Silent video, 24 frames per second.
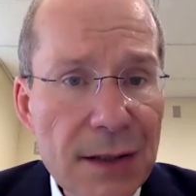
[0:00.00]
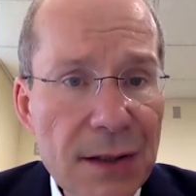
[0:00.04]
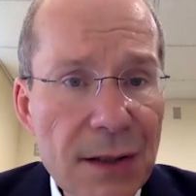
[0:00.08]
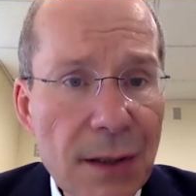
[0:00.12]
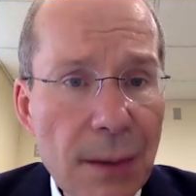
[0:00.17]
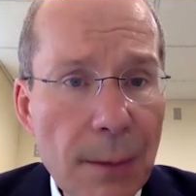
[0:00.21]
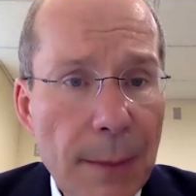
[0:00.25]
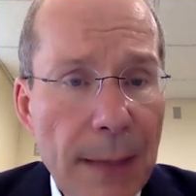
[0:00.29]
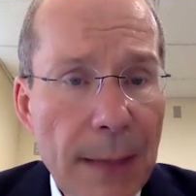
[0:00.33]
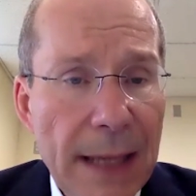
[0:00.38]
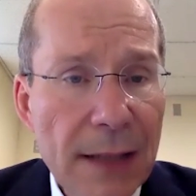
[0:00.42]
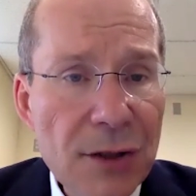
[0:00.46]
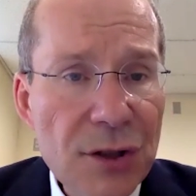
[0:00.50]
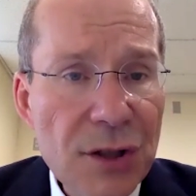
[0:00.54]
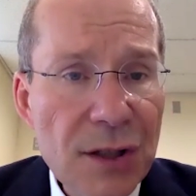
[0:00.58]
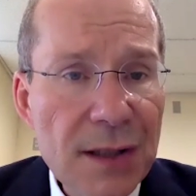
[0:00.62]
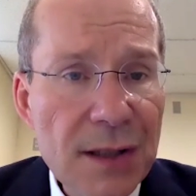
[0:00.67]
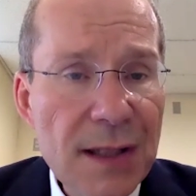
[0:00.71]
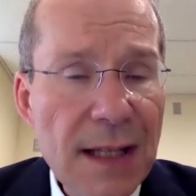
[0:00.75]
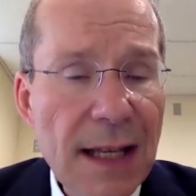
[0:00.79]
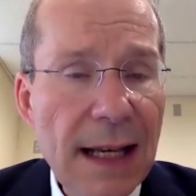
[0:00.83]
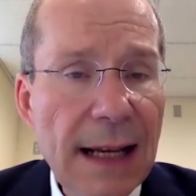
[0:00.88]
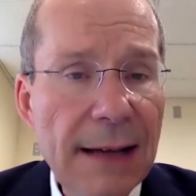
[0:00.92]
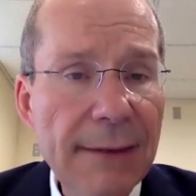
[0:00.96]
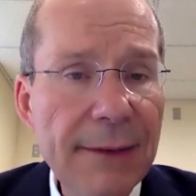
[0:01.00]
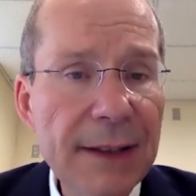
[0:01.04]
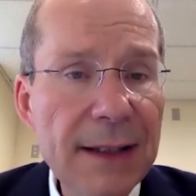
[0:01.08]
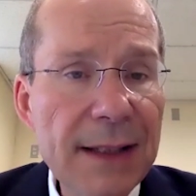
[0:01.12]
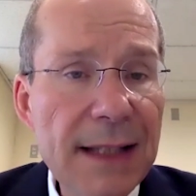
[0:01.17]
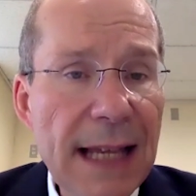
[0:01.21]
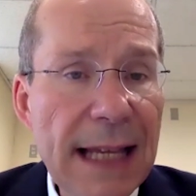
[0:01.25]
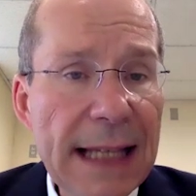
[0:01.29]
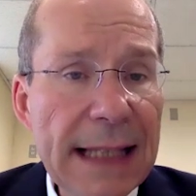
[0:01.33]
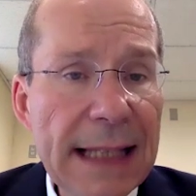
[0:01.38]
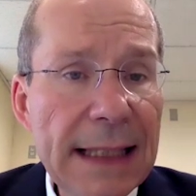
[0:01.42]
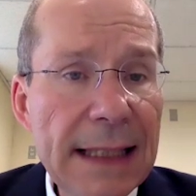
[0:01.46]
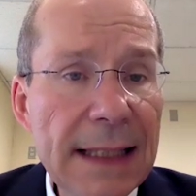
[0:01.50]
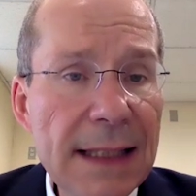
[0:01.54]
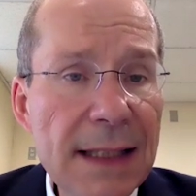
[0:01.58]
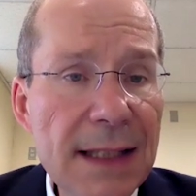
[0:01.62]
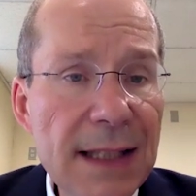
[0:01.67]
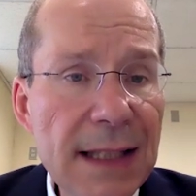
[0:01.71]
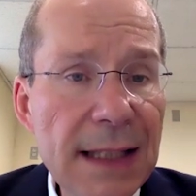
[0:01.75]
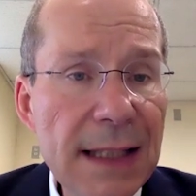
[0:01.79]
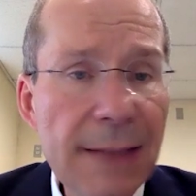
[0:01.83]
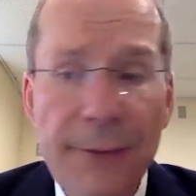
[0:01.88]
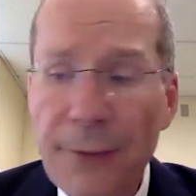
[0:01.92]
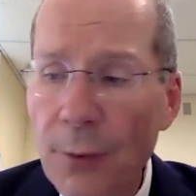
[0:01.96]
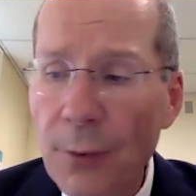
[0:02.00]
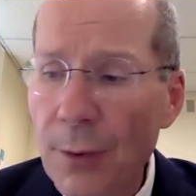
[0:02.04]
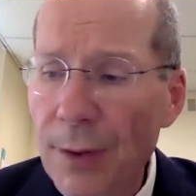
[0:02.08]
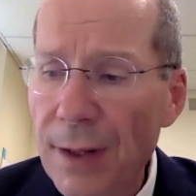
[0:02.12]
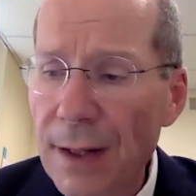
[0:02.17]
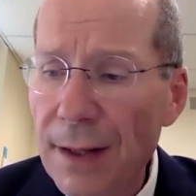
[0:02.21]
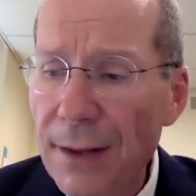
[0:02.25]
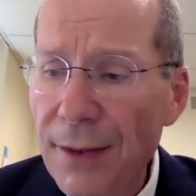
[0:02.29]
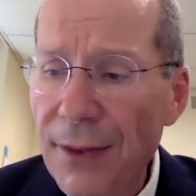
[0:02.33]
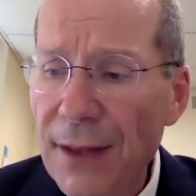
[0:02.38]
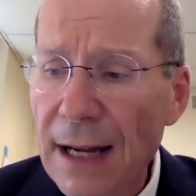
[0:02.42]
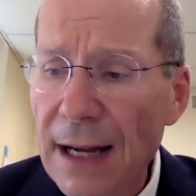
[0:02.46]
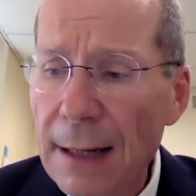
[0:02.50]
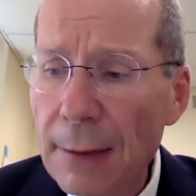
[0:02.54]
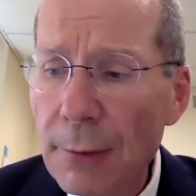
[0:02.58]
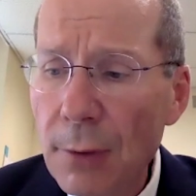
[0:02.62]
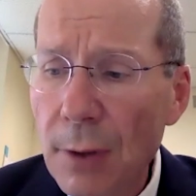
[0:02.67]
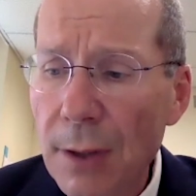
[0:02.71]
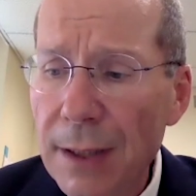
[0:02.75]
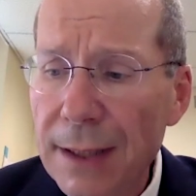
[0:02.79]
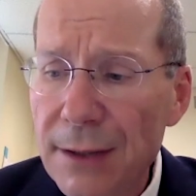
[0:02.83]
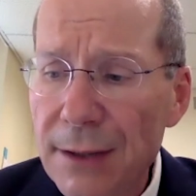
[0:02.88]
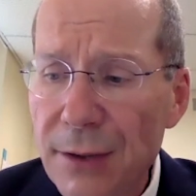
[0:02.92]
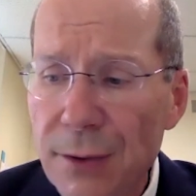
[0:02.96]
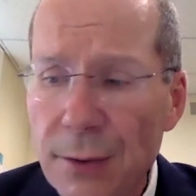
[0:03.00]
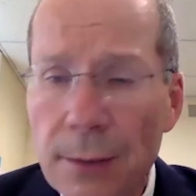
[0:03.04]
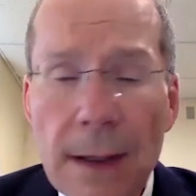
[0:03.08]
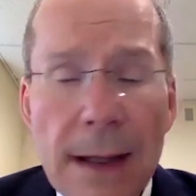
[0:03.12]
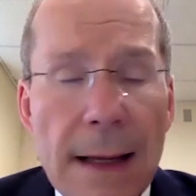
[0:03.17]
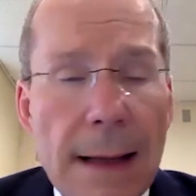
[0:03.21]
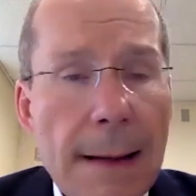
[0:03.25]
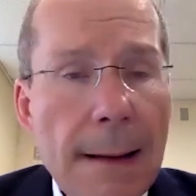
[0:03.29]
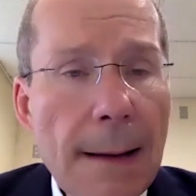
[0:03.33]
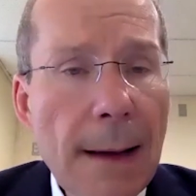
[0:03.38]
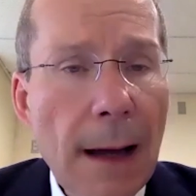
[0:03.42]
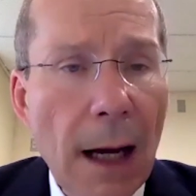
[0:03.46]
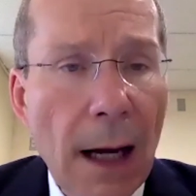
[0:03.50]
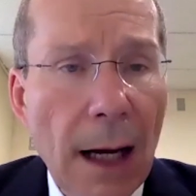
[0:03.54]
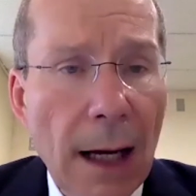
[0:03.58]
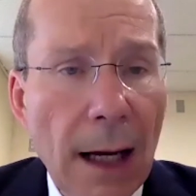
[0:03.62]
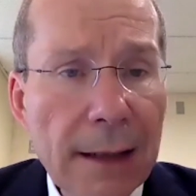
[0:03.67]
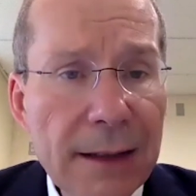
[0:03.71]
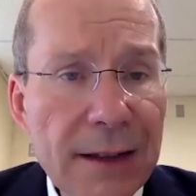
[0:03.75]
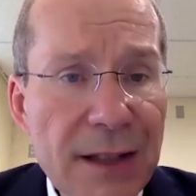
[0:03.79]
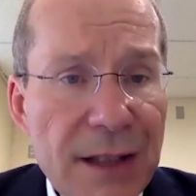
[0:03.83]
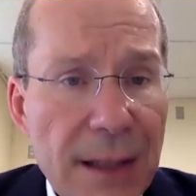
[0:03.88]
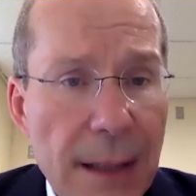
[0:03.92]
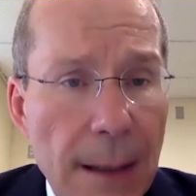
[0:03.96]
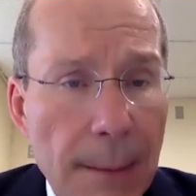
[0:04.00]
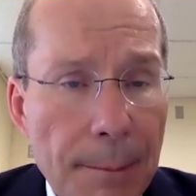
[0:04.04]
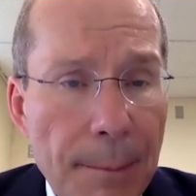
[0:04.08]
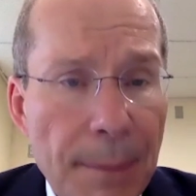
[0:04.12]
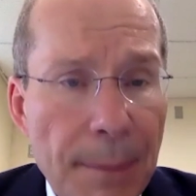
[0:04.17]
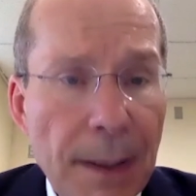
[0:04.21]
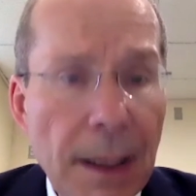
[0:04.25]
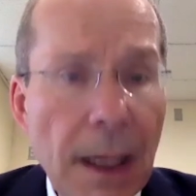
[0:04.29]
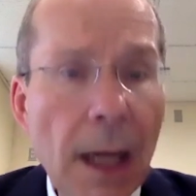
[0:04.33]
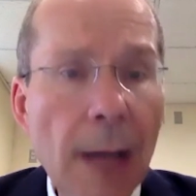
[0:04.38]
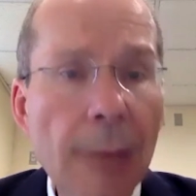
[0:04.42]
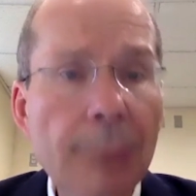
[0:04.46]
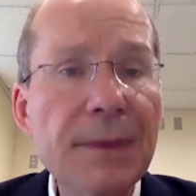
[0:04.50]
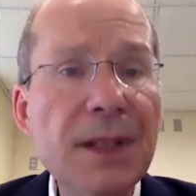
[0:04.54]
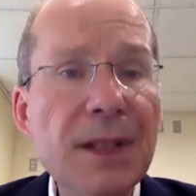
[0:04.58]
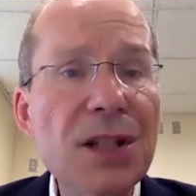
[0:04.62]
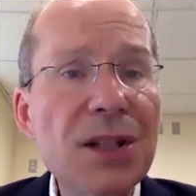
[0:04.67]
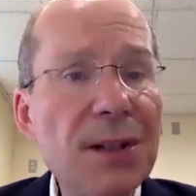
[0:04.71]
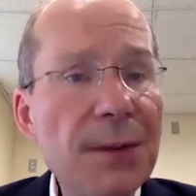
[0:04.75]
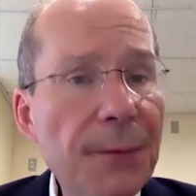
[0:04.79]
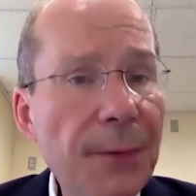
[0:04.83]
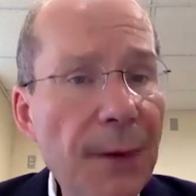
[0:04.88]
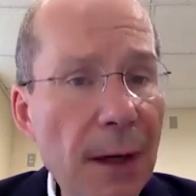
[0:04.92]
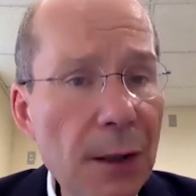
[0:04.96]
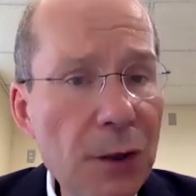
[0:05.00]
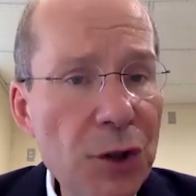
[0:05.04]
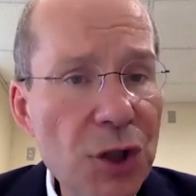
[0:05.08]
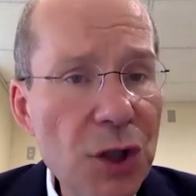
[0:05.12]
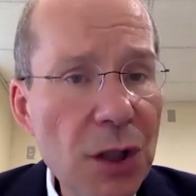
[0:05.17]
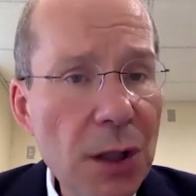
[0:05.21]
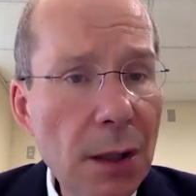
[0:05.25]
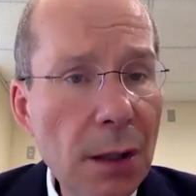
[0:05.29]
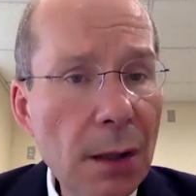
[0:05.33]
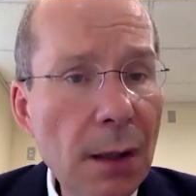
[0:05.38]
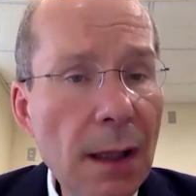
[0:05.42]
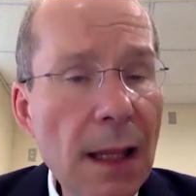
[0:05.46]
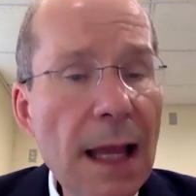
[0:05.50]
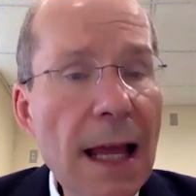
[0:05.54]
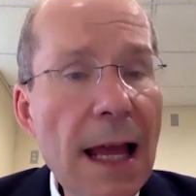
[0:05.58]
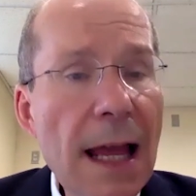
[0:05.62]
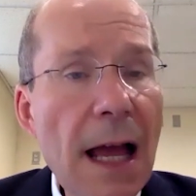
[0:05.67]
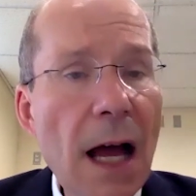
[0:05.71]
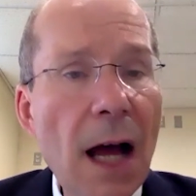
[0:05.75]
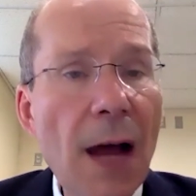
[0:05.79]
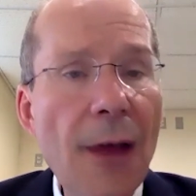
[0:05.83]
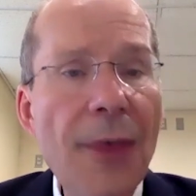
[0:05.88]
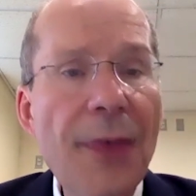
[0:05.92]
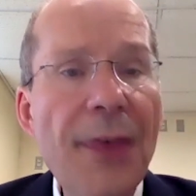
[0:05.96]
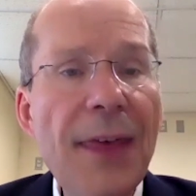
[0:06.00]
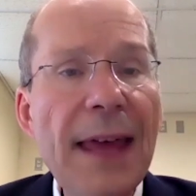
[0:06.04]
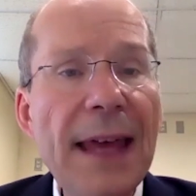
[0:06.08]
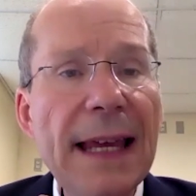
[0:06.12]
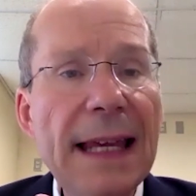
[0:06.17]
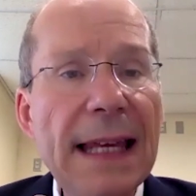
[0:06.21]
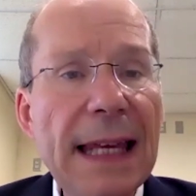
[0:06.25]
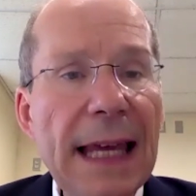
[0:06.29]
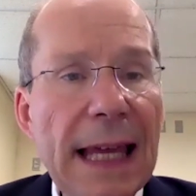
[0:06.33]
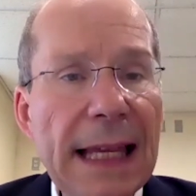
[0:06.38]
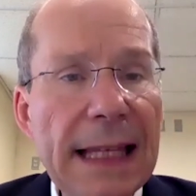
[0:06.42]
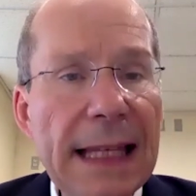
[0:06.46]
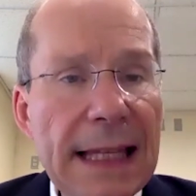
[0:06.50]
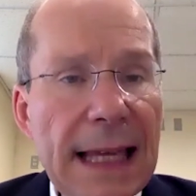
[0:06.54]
So patients that have a tendency for their thyroid to, uh, to become dysfunctional, uh, they can